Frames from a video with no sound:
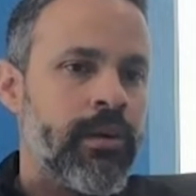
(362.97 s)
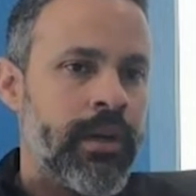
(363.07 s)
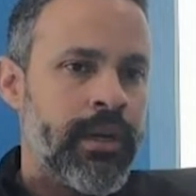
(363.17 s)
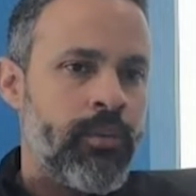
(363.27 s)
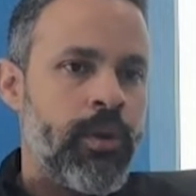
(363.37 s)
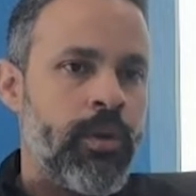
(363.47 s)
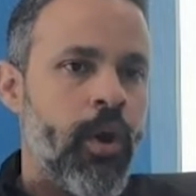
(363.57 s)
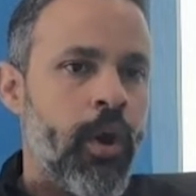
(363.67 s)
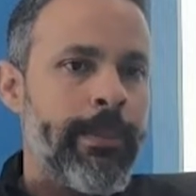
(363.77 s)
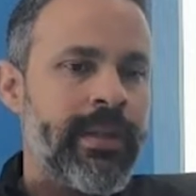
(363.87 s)
door and we're
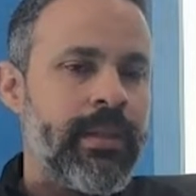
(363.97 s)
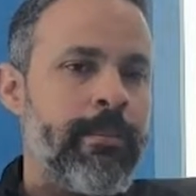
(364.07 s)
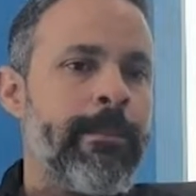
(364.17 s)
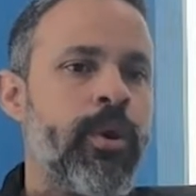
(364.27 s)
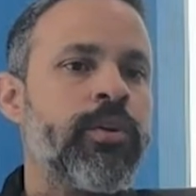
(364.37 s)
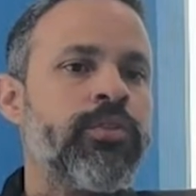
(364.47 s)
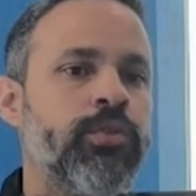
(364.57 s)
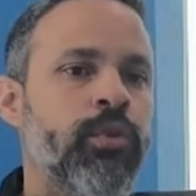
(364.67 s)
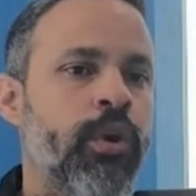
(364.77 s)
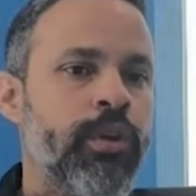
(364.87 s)
open the box
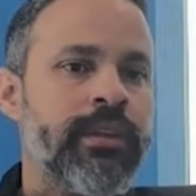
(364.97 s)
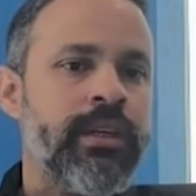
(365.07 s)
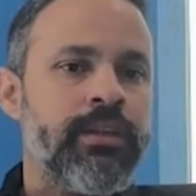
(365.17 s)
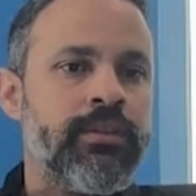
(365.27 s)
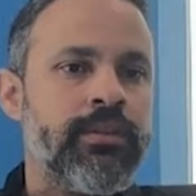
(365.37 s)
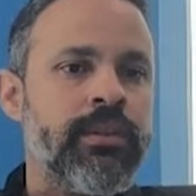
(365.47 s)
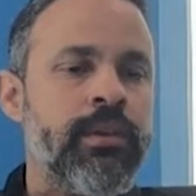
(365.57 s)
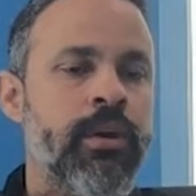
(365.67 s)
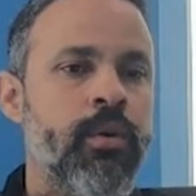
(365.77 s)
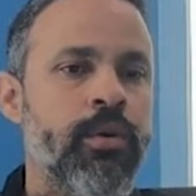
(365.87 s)
to all this
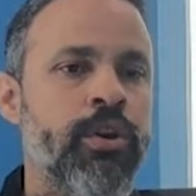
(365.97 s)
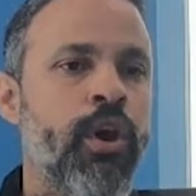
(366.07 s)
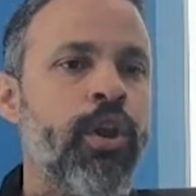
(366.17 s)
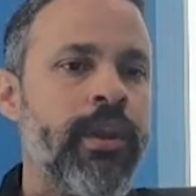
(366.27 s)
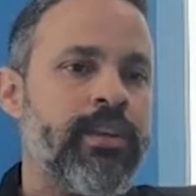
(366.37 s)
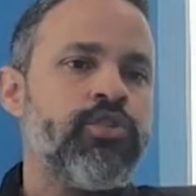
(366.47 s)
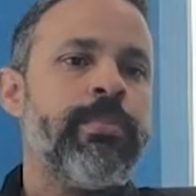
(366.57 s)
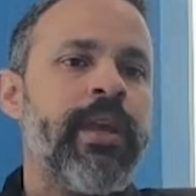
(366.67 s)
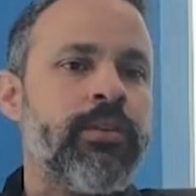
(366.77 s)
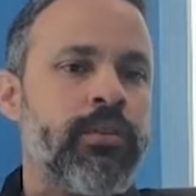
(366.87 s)

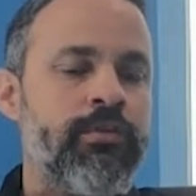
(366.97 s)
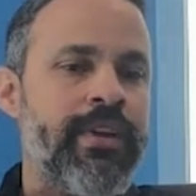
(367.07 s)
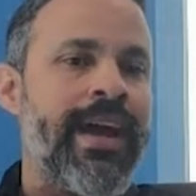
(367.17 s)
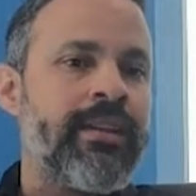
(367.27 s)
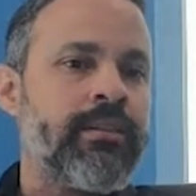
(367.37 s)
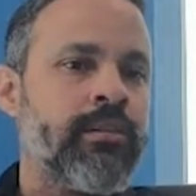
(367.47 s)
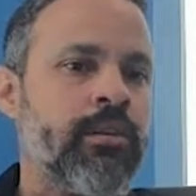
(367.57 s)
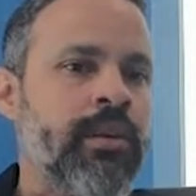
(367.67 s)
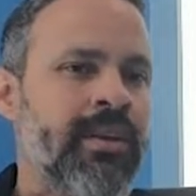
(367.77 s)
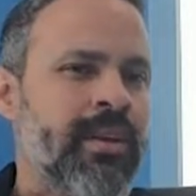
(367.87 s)
knowledge base of
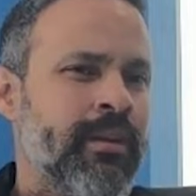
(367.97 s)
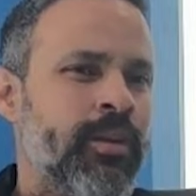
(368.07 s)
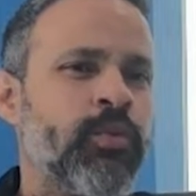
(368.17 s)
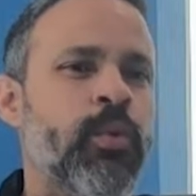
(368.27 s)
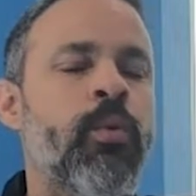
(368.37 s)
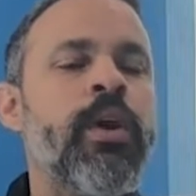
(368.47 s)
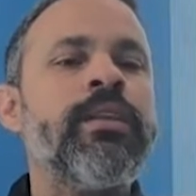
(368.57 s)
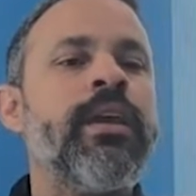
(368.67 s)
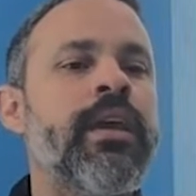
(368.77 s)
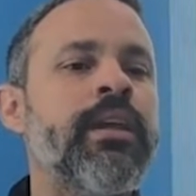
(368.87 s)
national, because we
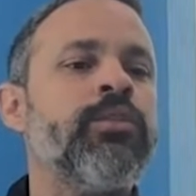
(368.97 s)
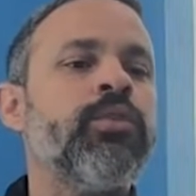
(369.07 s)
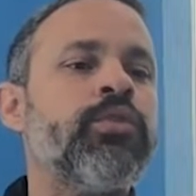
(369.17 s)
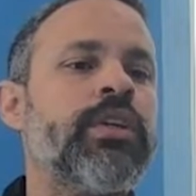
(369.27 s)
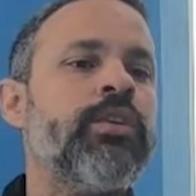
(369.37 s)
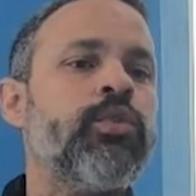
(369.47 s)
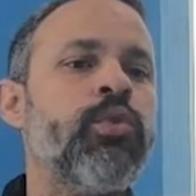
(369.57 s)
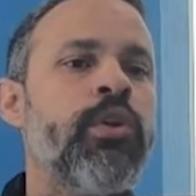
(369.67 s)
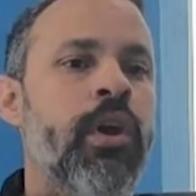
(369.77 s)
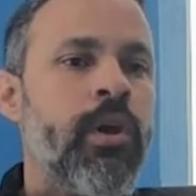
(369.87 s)
want the industry to
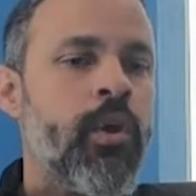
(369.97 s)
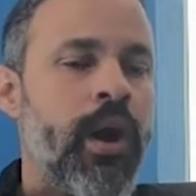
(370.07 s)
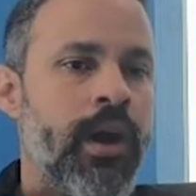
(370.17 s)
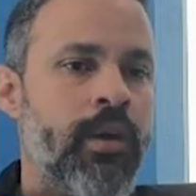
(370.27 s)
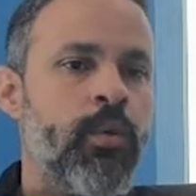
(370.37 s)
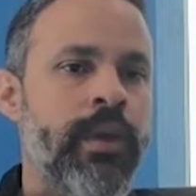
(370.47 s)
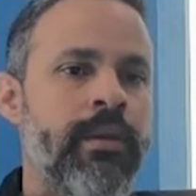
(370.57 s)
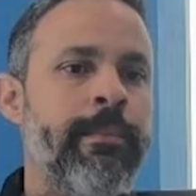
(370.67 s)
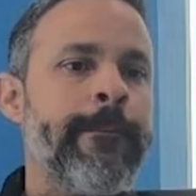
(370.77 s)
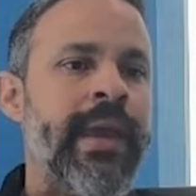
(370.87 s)
know how
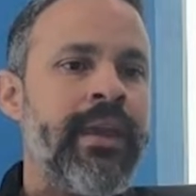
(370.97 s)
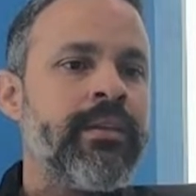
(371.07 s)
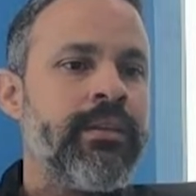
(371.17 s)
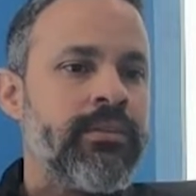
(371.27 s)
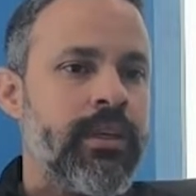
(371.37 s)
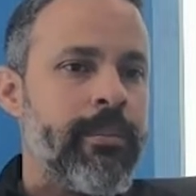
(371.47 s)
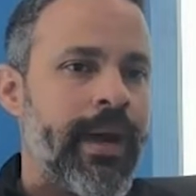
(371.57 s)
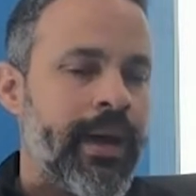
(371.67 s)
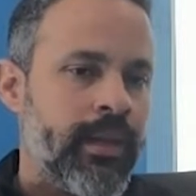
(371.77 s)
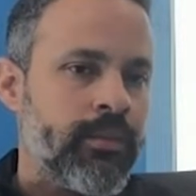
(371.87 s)
we make this
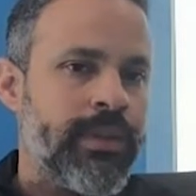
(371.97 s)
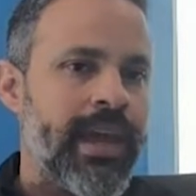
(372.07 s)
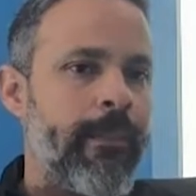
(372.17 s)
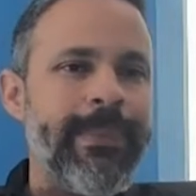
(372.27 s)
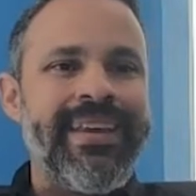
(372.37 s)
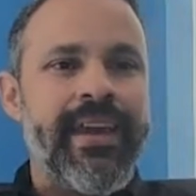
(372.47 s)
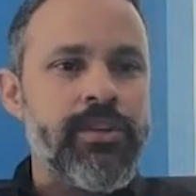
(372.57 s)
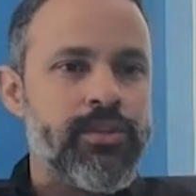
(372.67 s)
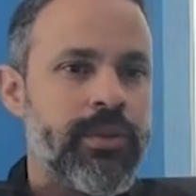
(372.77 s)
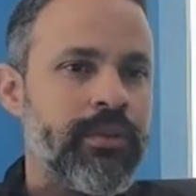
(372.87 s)
device, the
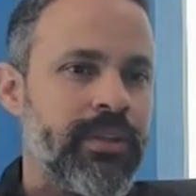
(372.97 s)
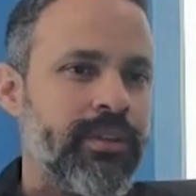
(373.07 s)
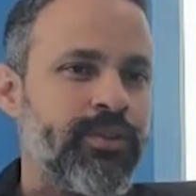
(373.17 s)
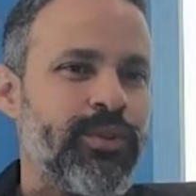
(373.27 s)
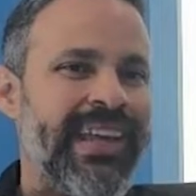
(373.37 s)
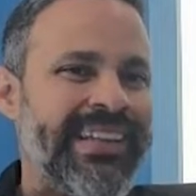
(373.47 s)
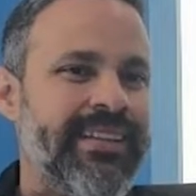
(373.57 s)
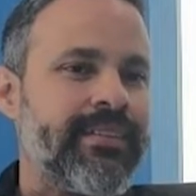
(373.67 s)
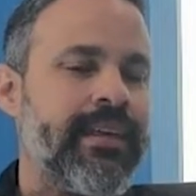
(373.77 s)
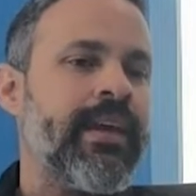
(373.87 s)
application out there, so they
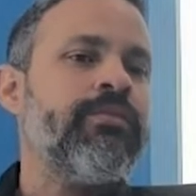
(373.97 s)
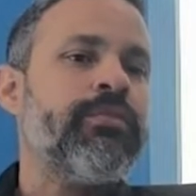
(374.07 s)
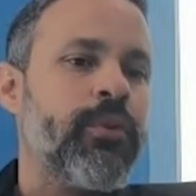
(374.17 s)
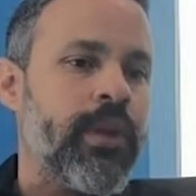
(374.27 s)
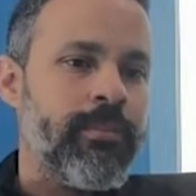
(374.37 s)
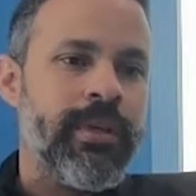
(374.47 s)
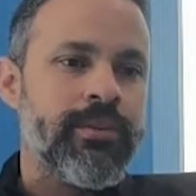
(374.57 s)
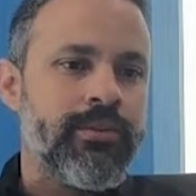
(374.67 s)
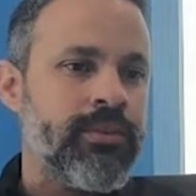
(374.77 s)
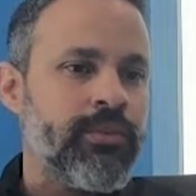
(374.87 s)
design for it,
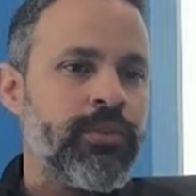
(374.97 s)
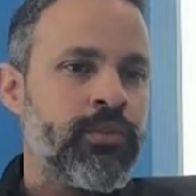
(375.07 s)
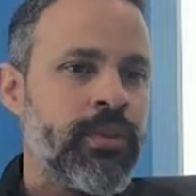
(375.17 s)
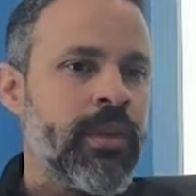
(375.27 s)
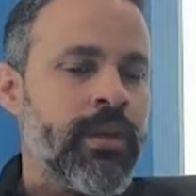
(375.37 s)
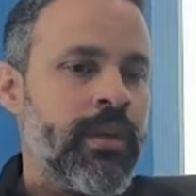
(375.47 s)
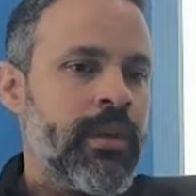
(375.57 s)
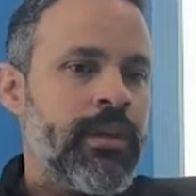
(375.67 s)
because it's just